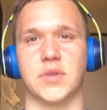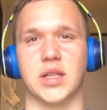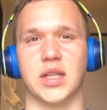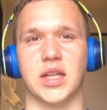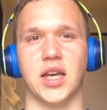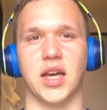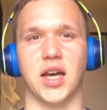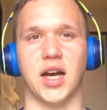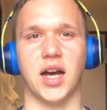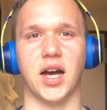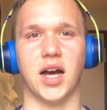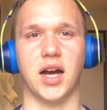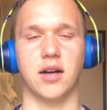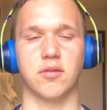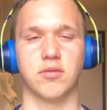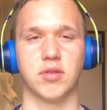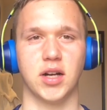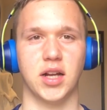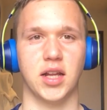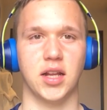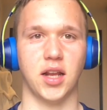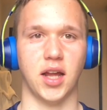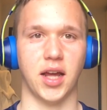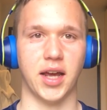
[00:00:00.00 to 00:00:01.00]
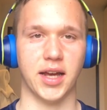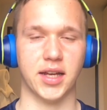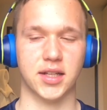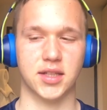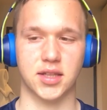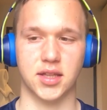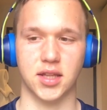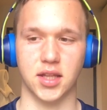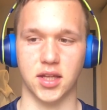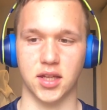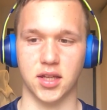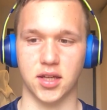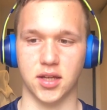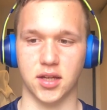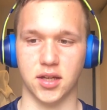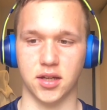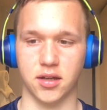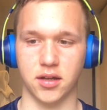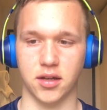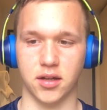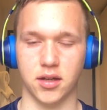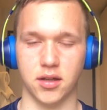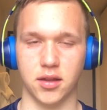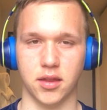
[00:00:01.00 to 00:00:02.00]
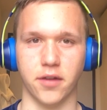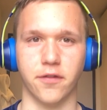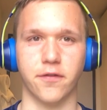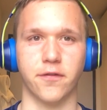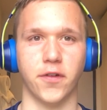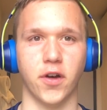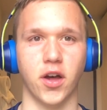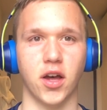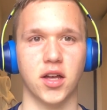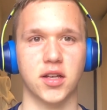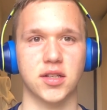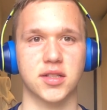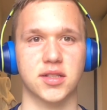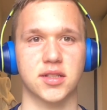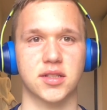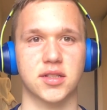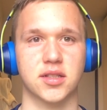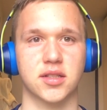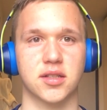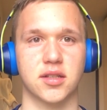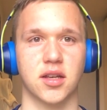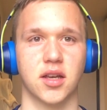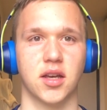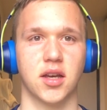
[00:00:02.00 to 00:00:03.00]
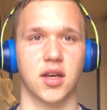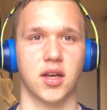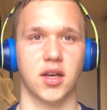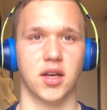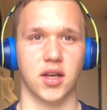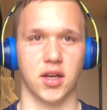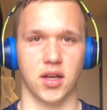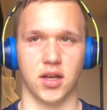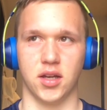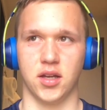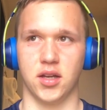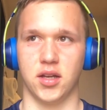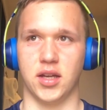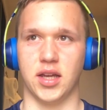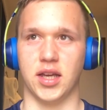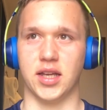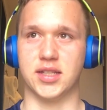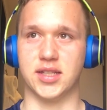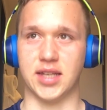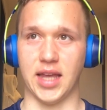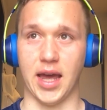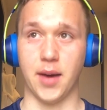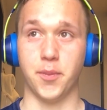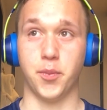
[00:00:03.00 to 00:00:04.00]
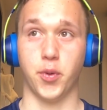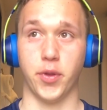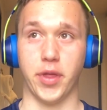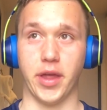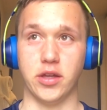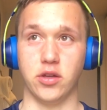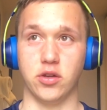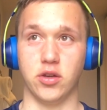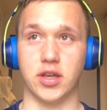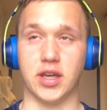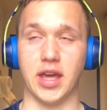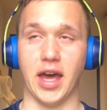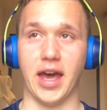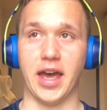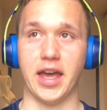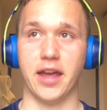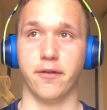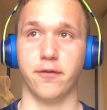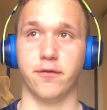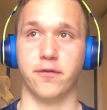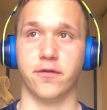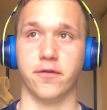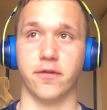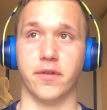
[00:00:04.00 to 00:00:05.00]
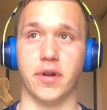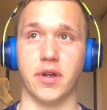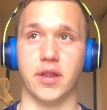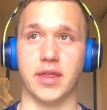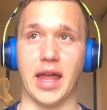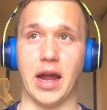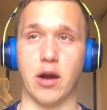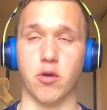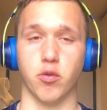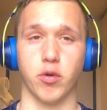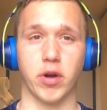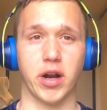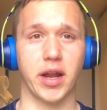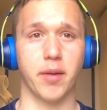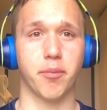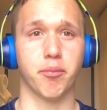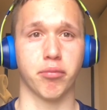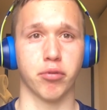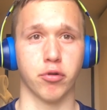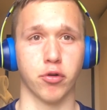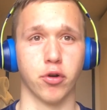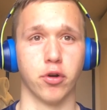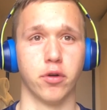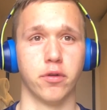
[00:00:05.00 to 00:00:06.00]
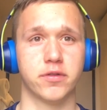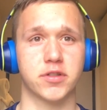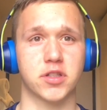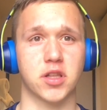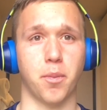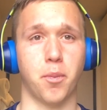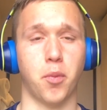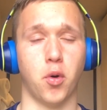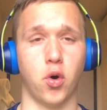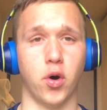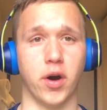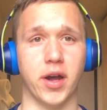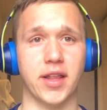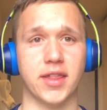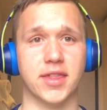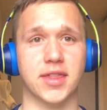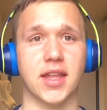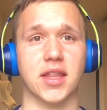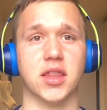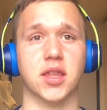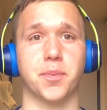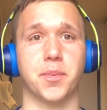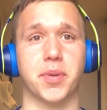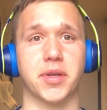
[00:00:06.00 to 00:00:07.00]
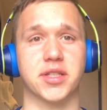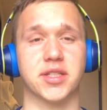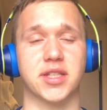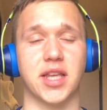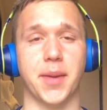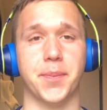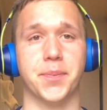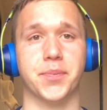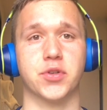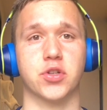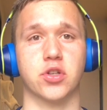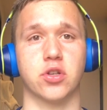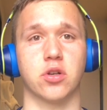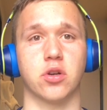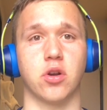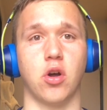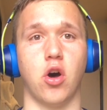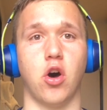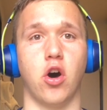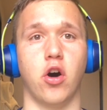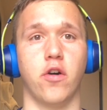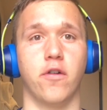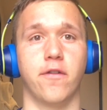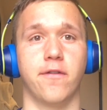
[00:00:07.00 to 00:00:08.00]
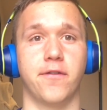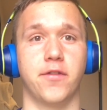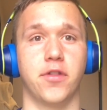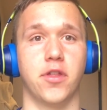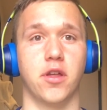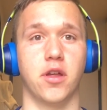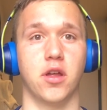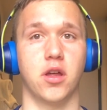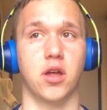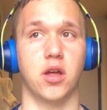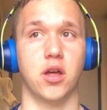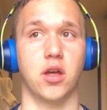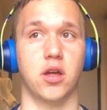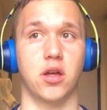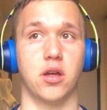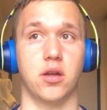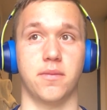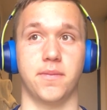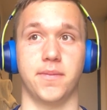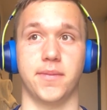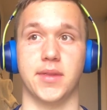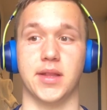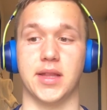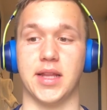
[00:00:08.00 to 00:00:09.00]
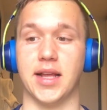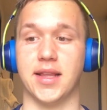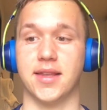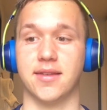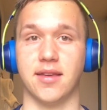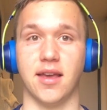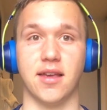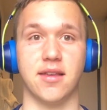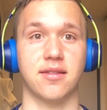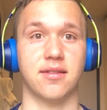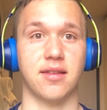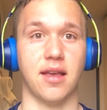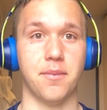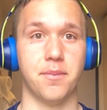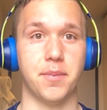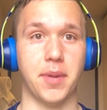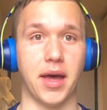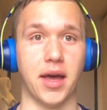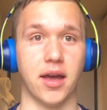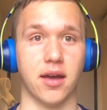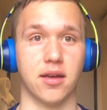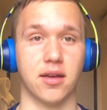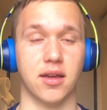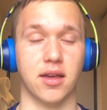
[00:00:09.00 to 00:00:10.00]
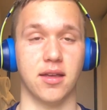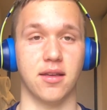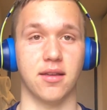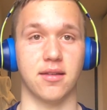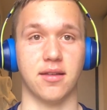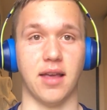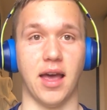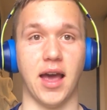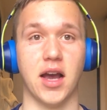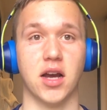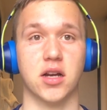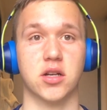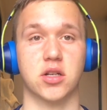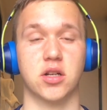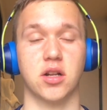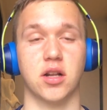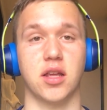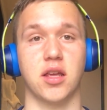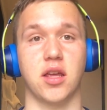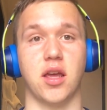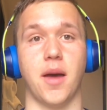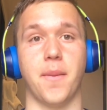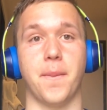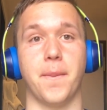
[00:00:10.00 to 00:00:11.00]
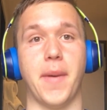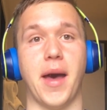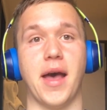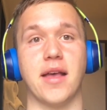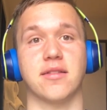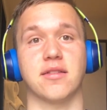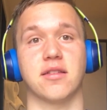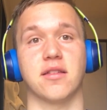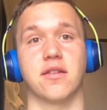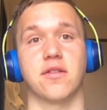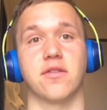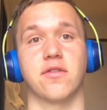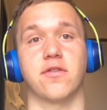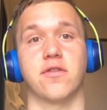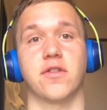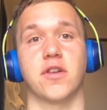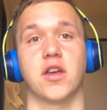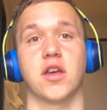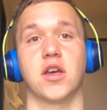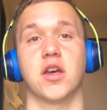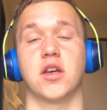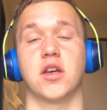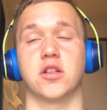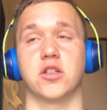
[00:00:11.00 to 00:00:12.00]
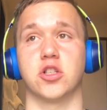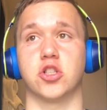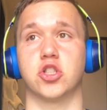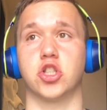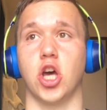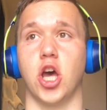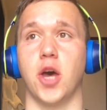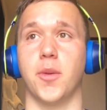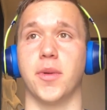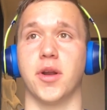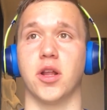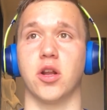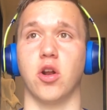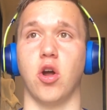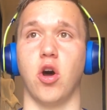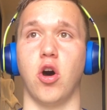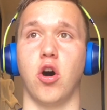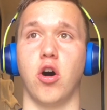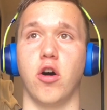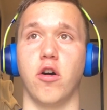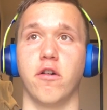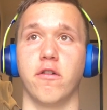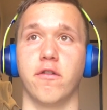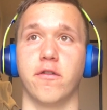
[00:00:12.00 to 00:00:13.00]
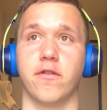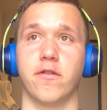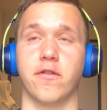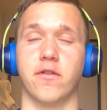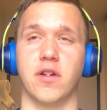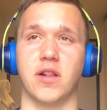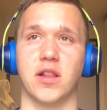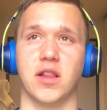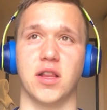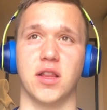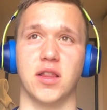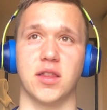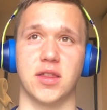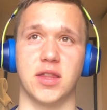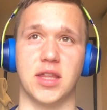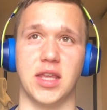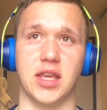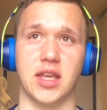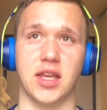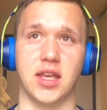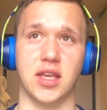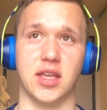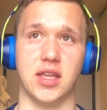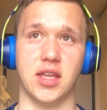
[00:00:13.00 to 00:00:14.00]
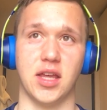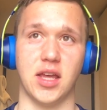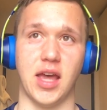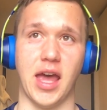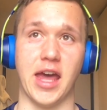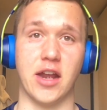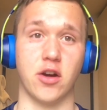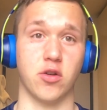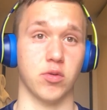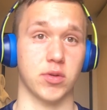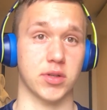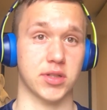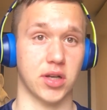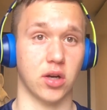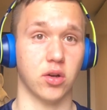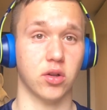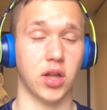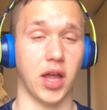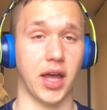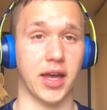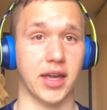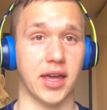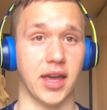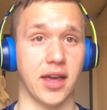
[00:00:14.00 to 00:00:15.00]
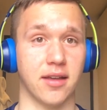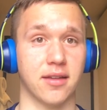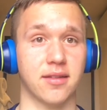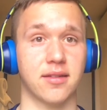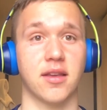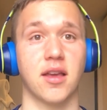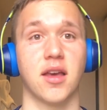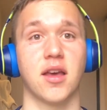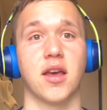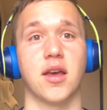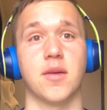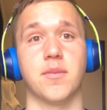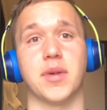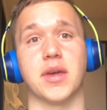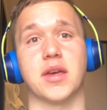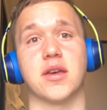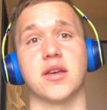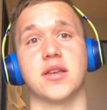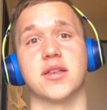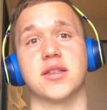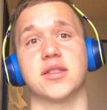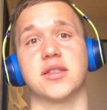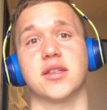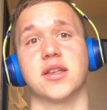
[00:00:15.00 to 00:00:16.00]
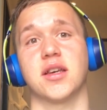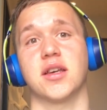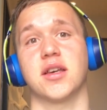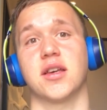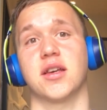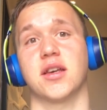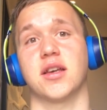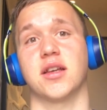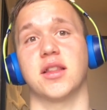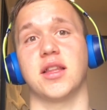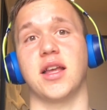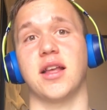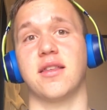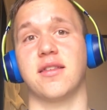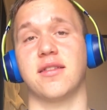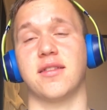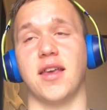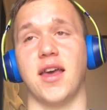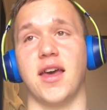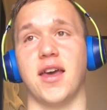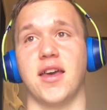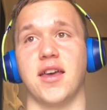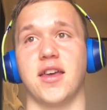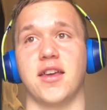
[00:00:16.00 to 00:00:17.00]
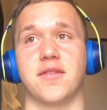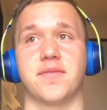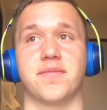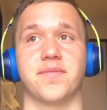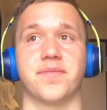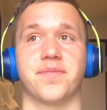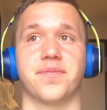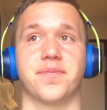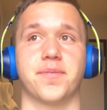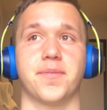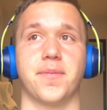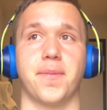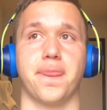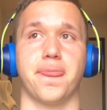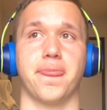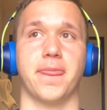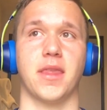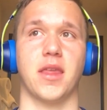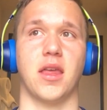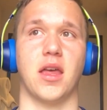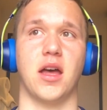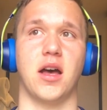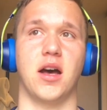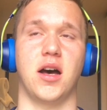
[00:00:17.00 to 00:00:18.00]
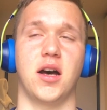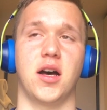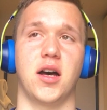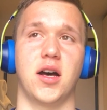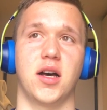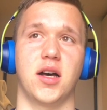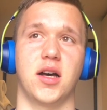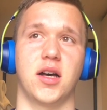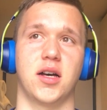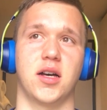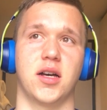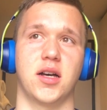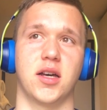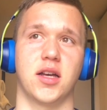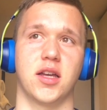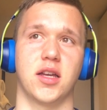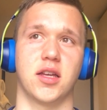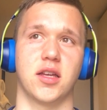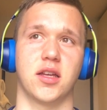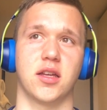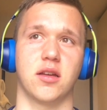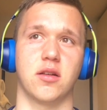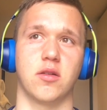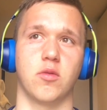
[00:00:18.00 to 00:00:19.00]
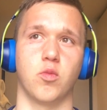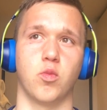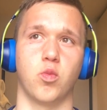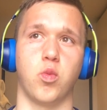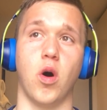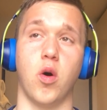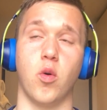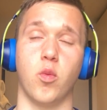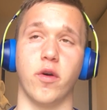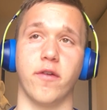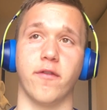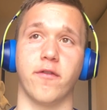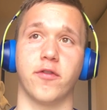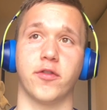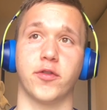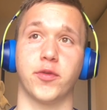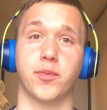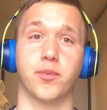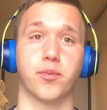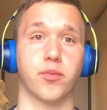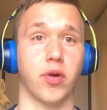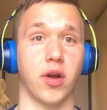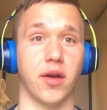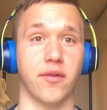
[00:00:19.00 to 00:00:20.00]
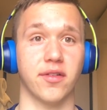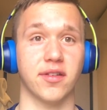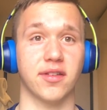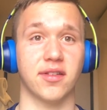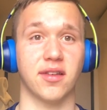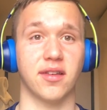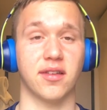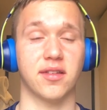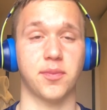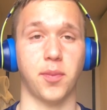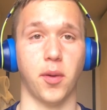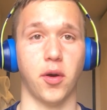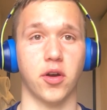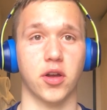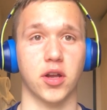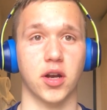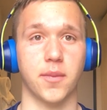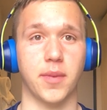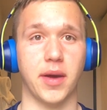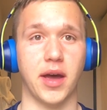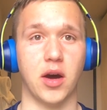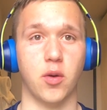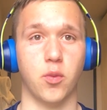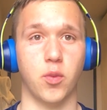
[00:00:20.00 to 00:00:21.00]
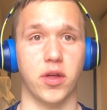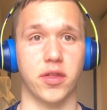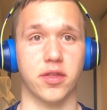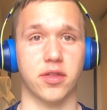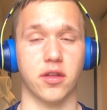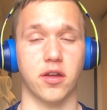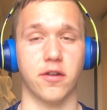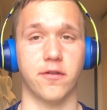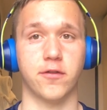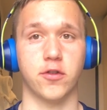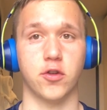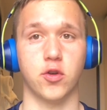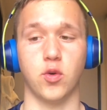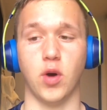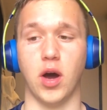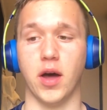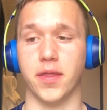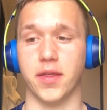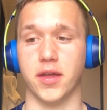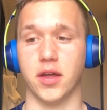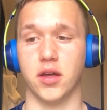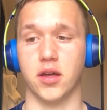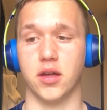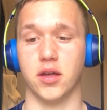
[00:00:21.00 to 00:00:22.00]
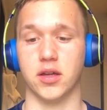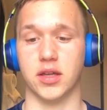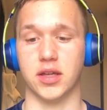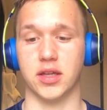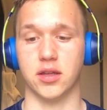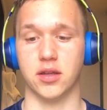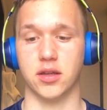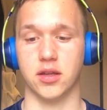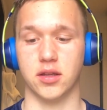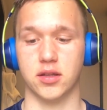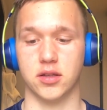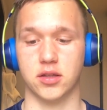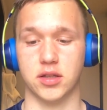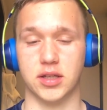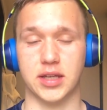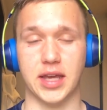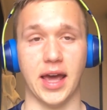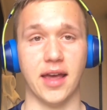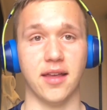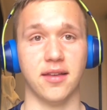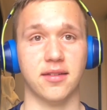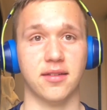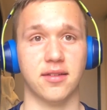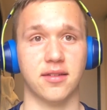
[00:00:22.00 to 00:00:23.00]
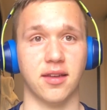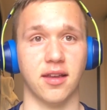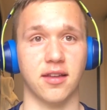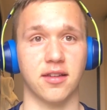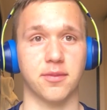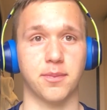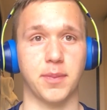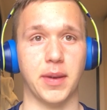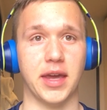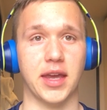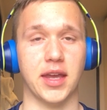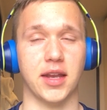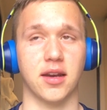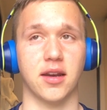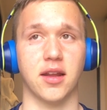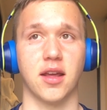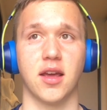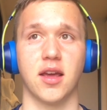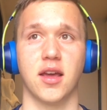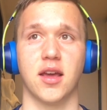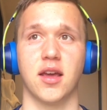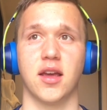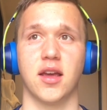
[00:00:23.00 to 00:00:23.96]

Yeah, I really like the first example that you gave. That really proves the point that the perception of the, let's say, setback is actually a massive determinant of the end result, I guess. Because let's say what we've previously spoken about with a few other guests has been